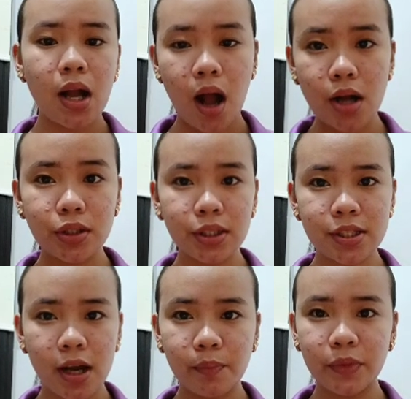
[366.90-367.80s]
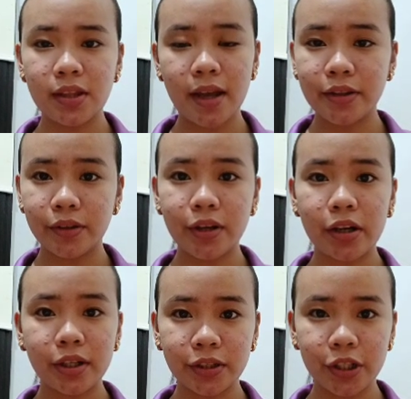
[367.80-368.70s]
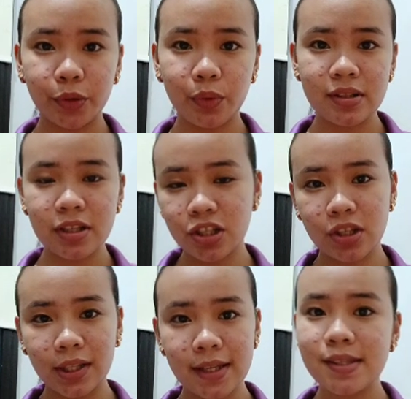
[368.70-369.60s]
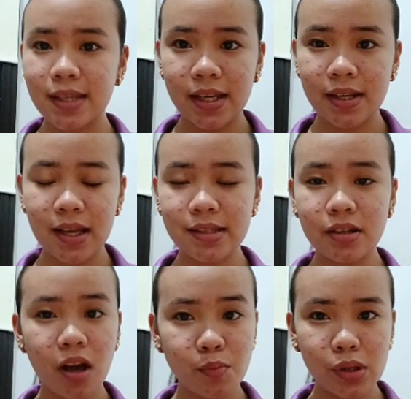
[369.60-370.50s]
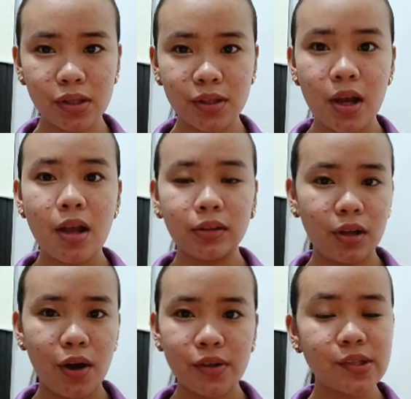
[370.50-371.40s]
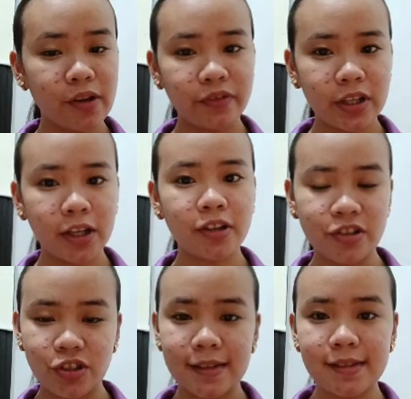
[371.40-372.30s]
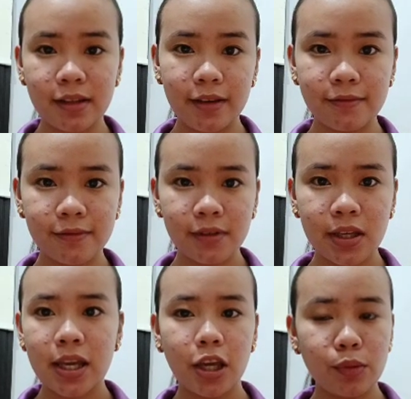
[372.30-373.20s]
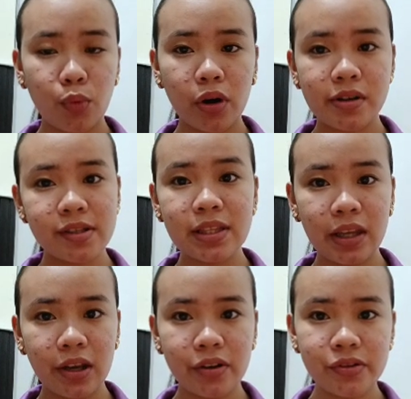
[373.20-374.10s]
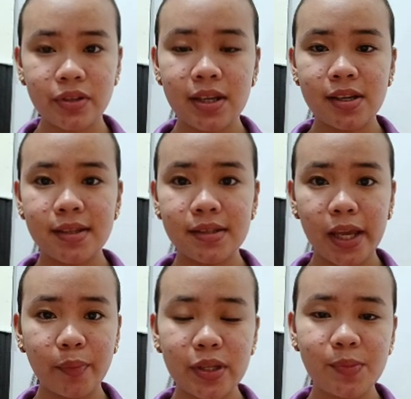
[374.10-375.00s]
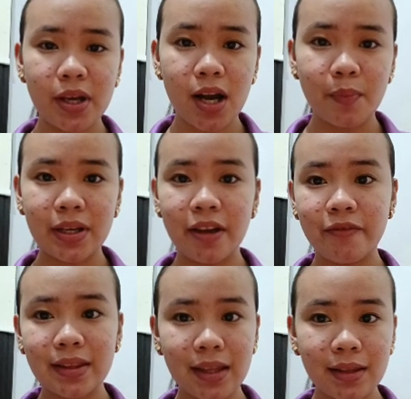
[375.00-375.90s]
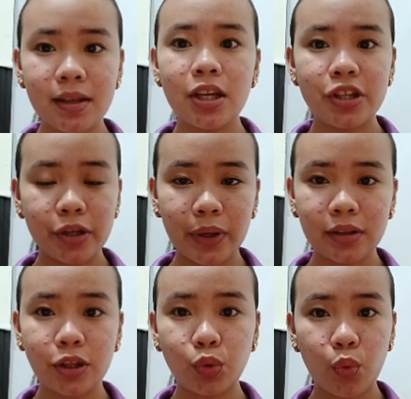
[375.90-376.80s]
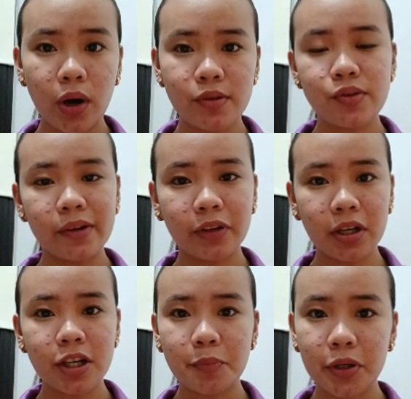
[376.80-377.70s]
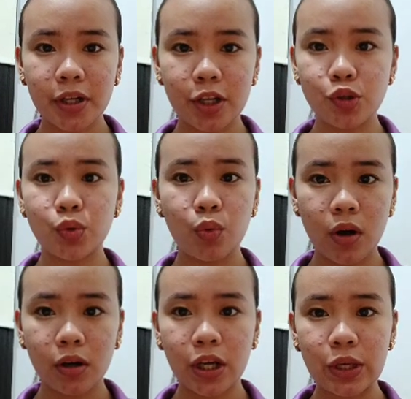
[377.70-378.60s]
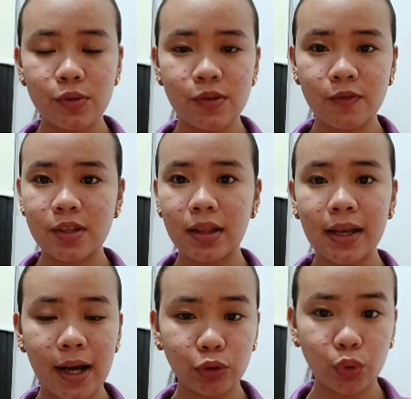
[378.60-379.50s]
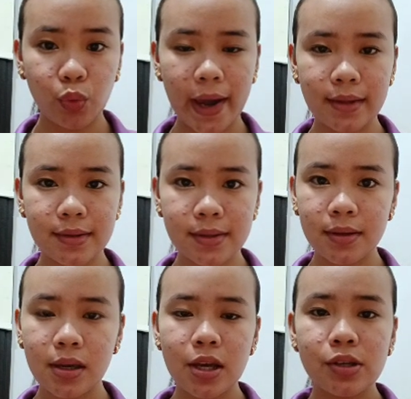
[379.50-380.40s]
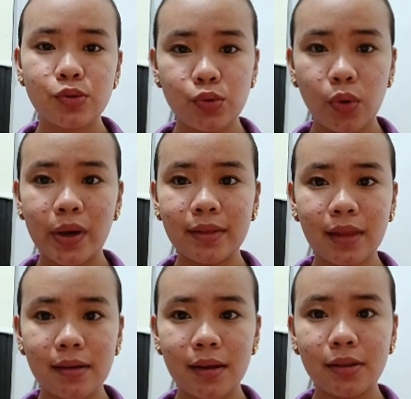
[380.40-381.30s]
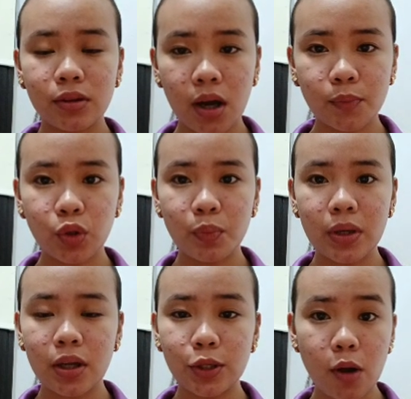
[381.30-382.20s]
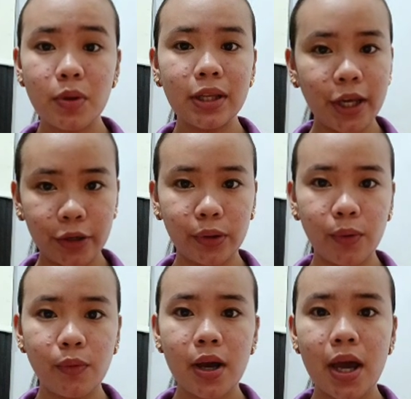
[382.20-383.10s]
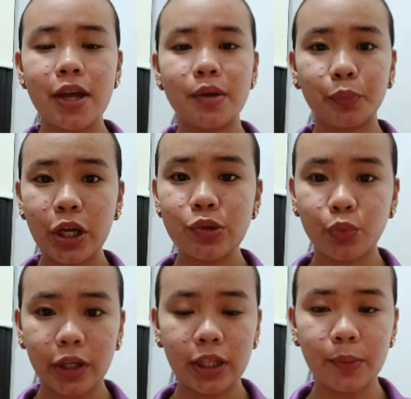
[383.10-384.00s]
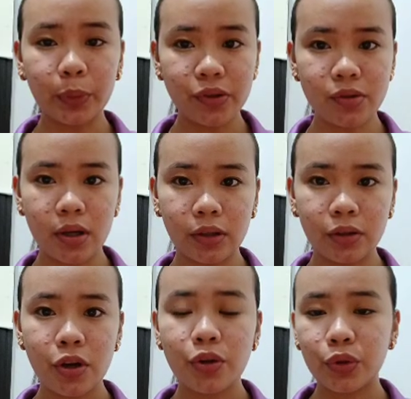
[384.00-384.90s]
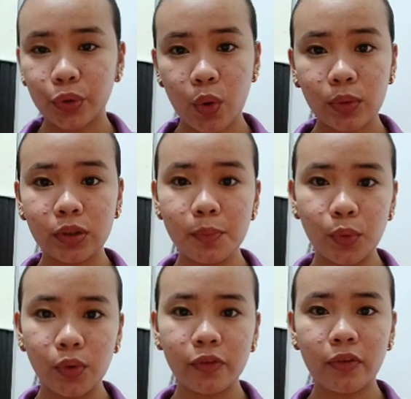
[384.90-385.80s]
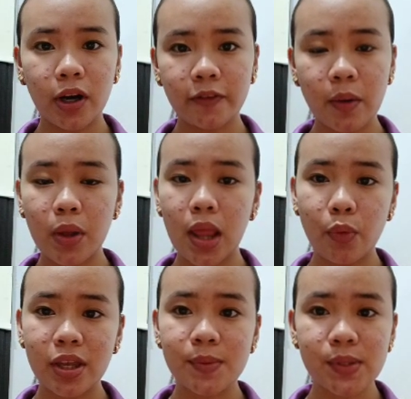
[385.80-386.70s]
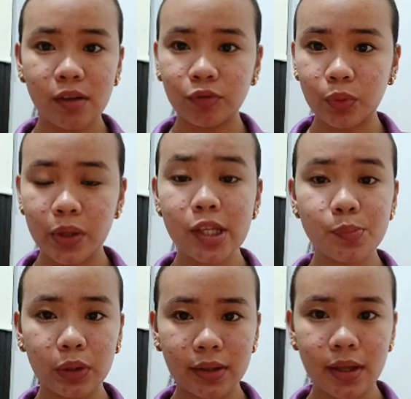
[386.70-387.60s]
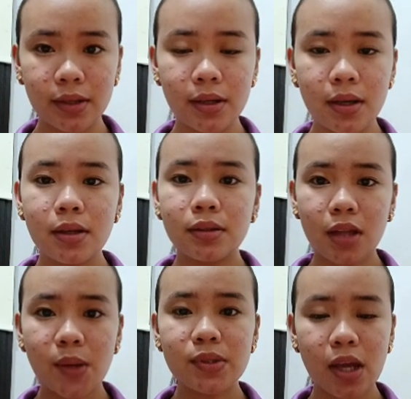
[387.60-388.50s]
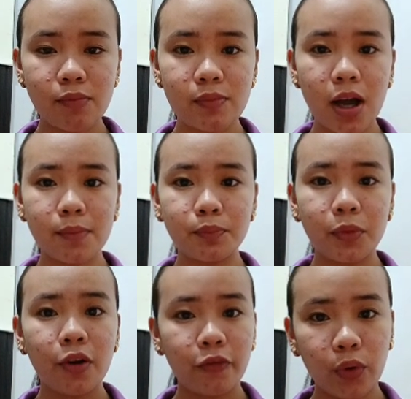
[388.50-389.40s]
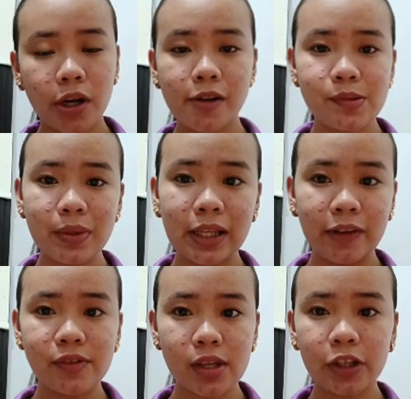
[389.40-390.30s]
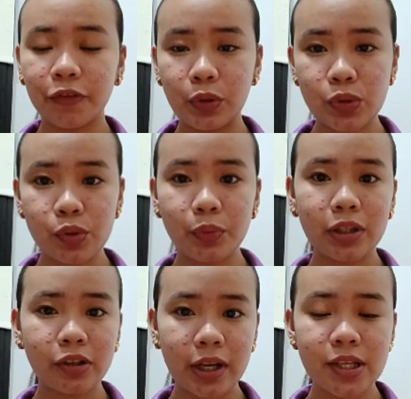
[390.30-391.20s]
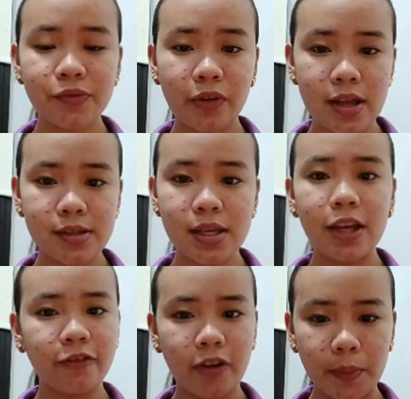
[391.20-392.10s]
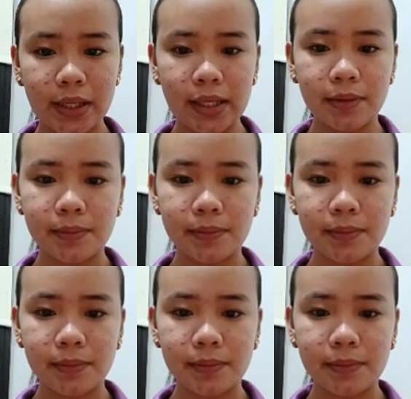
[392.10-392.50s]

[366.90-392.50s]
Uncle Tom, the title character, was initially seen as a noble, long-suffering Christian slave. In more recent years, his name has become an epithet directed towards African Americans who are accused of selling out to whites. Stowe intended Tom to be a noble hero and a praiseworthy person. Throughout the book, far from allowing himself to be exploited, Tom stood up for his beliefs and refused to betray his friends and family.